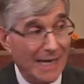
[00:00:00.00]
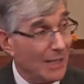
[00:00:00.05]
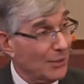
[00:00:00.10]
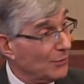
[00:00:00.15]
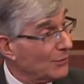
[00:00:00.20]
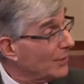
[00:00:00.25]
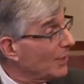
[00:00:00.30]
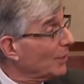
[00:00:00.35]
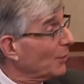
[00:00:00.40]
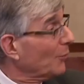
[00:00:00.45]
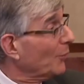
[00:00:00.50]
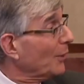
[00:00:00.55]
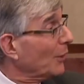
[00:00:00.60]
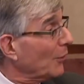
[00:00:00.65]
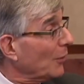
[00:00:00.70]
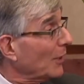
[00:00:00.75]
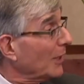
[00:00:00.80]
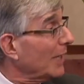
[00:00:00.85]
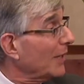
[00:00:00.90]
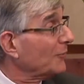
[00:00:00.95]
and we
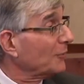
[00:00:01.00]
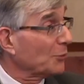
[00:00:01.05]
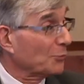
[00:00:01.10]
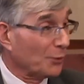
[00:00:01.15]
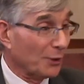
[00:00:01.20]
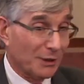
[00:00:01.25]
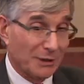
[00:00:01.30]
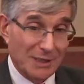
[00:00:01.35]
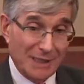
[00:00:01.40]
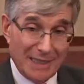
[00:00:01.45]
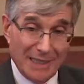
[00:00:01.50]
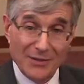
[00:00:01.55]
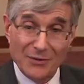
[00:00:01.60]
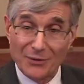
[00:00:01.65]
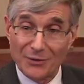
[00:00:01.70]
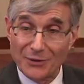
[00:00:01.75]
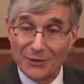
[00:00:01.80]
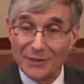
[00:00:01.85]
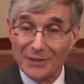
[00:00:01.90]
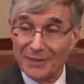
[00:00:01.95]
all have to work
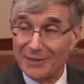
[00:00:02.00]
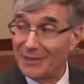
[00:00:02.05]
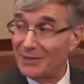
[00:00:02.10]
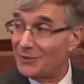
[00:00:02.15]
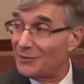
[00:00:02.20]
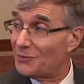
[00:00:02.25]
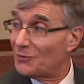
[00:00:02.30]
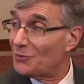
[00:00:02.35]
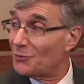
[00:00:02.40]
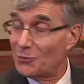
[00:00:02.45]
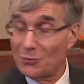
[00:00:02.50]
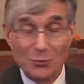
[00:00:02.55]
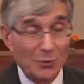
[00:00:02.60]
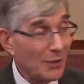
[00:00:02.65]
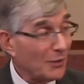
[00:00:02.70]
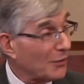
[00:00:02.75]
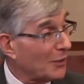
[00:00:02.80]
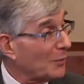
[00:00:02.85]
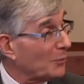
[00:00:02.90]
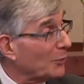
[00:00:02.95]
together and
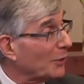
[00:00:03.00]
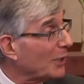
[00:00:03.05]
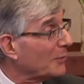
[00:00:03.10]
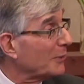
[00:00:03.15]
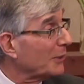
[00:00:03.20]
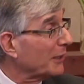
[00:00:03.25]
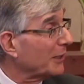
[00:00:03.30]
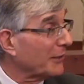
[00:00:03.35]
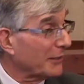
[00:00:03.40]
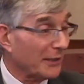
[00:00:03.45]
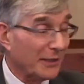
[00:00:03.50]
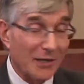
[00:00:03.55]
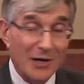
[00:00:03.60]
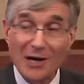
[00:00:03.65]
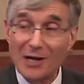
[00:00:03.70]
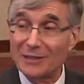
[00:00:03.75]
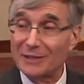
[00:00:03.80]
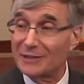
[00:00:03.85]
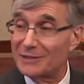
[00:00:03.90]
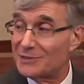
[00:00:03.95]
with our primary care
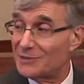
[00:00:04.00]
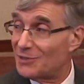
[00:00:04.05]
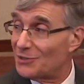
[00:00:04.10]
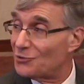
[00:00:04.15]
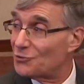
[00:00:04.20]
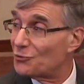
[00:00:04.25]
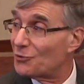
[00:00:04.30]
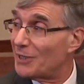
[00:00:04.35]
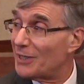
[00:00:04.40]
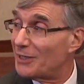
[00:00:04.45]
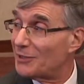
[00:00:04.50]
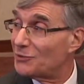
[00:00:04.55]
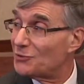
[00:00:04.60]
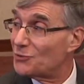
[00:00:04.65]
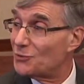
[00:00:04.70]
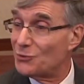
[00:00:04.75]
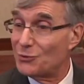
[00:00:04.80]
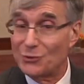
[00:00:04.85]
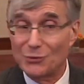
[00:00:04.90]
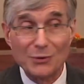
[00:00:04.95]
colleagues in trying
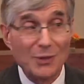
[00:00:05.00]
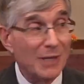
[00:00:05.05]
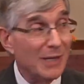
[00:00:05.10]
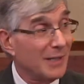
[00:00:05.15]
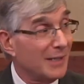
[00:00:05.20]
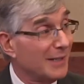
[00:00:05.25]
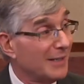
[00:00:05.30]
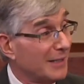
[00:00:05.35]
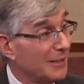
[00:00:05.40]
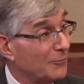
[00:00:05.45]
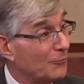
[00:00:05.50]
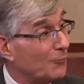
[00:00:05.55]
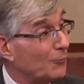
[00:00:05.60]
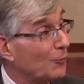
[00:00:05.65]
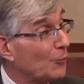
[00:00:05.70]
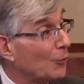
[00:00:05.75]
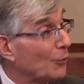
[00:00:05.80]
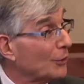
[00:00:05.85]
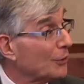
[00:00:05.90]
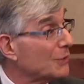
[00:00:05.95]
to
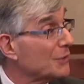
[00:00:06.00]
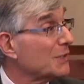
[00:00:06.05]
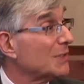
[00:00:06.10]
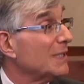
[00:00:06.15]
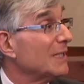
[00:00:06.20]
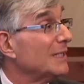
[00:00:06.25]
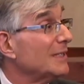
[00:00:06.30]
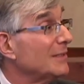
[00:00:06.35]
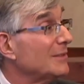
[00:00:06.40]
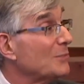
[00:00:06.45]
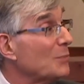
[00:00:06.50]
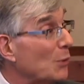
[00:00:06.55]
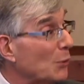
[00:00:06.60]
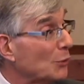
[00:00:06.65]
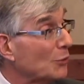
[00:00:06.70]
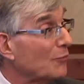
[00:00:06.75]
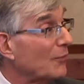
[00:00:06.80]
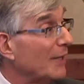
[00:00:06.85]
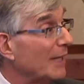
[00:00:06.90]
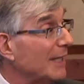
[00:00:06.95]
enforce and
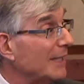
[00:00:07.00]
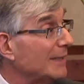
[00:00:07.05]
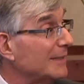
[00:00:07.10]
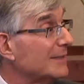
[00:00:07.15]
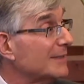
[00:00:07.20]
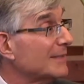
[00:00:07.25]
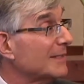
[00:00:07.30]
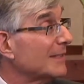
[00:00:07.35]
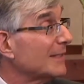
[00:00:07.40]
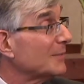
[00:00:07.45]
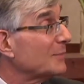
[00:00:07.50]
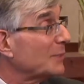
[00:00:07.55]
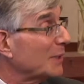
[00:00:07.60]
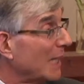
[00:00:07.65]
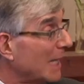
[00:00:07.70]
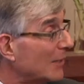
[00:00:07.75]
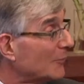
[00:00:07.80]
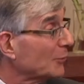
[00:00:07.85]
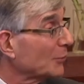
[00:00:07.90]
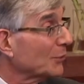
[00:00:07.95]
motivate
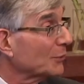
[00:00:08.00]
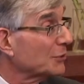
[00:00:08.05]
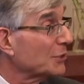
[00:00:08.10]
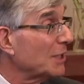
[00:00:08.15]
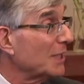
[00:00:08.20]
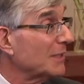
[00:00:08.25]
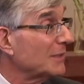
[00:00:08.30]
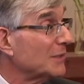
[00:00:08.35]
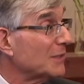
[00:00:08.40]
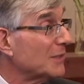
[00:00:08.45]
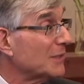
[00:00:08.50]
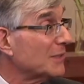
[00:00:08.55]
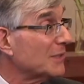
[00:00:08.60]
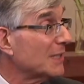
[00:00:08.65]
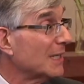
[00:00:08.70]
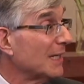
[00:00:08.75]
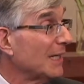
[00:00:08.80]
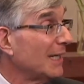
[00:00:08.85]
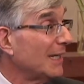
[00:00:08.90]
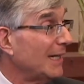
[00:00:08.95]
behavioral
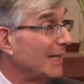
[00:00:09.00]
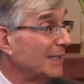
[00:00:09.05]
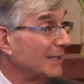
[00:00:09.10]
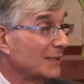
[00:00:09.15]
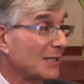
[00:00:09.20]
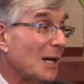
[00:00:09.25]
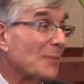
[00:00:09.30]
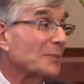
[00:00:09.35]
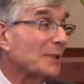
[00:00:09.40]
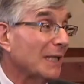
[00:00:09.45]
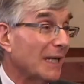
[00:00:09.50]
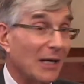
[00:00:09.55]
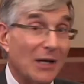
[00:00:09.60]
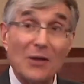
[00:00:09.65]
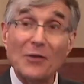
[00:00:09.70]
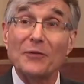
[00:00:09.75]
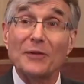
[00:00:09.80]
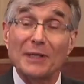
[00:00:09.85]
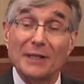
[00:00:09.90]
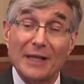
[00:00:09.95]
changes and adopting a
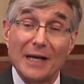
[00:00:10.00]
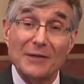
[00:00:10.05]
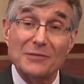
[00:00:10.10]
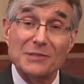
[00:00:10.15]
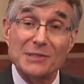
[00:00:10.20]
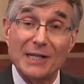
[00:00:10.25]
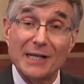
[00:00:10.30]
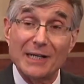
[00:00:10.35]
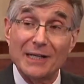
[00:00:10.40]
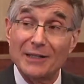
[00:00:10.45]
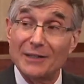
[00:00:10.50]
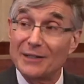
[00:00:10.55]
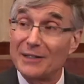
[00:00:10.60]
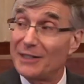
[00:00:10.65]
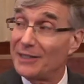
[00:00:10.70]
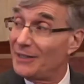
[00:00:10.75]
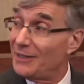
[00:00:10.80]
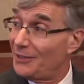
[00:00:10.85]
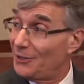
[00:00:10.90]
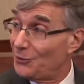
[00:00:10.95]
healthy lifestyle
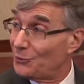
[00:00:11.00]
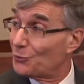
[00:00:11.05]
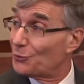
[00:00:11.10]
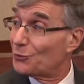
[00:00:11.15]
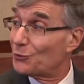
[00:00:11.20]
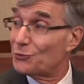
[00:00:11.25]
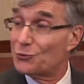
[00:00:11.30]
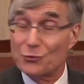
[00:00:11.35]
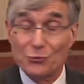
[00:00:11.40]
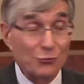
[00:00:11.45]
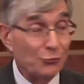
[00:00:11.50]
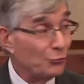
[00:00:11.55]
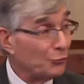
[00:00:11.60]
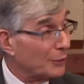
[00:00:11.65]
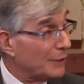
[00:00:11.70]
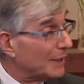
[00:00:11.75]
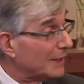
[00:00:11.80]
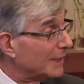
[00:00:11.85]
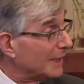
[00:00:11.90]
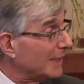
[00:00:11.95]
in order to
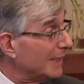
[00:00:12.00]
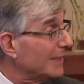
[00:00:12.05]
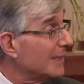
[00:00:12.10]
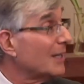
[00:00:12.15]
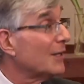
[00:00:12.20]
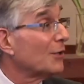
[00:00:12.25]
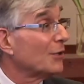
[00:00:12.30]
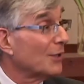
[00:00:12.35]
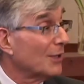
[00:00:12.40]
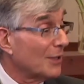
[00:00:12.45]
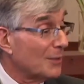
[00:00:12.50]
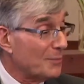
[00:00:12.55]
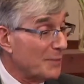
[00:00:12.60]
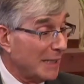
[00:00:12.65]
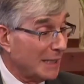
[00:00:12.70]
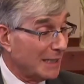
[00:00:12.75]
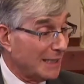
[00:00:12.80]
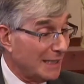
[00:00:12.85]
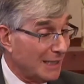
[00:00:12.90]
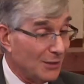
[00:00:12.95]
really
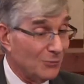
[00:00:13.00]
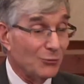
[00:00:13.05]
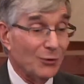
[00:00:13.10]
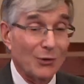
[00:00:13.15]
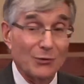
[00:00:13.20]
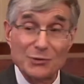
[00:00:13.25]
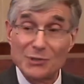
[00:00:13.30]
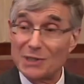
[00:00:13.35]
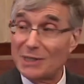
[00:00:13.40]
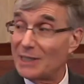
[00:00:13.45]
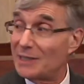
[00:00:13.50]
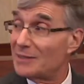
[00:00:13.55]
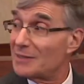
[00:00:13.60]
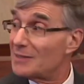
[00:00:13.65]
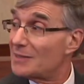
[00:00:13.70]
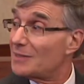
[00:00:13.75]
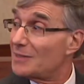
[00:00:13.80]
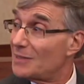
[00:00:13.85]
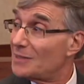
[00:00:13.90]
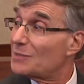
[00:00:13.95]
make inroads
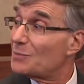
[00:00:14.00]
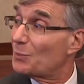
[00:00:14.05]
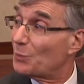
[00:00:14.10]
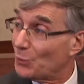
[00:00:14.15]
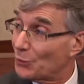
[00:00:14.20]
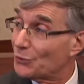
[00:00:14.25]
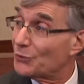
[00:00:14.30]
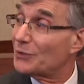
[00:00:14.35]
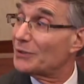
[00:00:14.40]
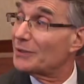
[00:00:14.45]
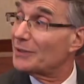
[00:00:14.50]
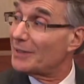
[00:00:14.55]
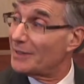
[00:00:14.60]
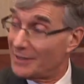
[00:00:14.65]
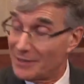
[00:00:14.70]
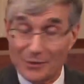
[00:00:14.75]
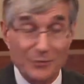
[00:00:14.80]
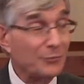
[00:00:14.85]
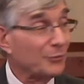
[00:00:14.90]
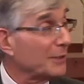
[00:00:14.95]
against this burden
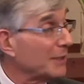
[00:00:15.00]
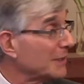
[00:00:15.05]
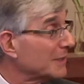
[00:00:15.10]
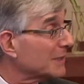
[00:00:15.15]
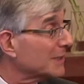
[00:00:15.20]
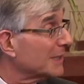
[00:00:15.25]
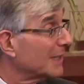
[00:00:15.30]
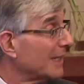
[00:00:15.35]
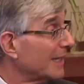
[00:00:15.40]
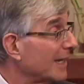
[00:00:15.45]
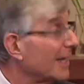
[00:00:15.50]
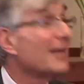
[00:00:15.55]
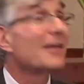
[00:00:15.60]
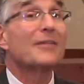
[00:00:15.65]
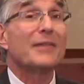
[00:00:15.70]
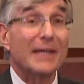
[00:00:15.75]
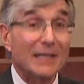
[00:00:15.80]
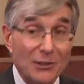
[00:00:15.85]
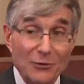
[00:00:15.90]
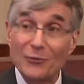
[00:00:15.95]
of risk.
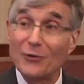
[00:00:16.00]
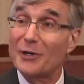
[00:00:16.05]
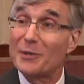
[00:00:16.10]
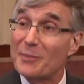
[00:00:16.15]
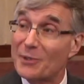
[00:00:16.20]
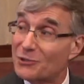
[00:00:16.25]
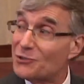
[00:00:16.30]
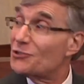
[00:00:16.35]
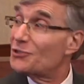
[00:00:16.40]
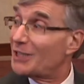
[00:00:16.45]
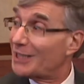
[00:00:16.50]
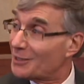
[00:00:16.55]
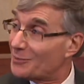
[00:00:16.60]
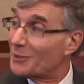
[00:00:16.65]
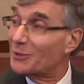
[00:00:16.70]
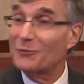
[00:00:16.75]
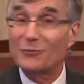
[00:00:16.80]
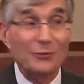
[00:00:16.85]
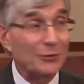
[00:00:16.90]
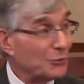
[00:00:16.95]
Thank you very much,
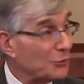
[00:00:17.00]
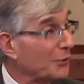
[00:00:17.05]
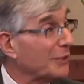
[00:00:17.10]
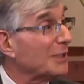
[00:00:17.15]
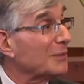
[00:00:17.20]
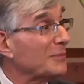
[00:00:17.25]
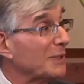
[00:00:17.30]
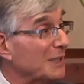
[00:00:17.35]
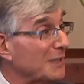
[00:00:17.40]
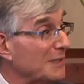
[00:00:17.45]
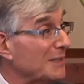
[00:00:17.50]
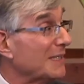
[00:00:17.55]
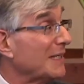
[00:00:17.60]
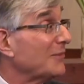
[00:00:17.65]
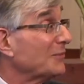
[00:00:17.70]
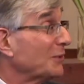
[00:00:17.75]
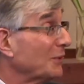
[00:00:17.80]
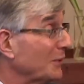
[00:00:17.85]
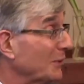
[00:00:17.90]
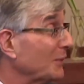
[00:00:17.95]
gentlemen, for joining me this
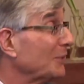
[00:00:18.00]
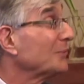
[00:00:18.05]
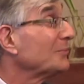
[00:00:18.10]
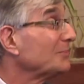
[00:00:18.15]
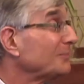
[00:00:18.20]
afternoon.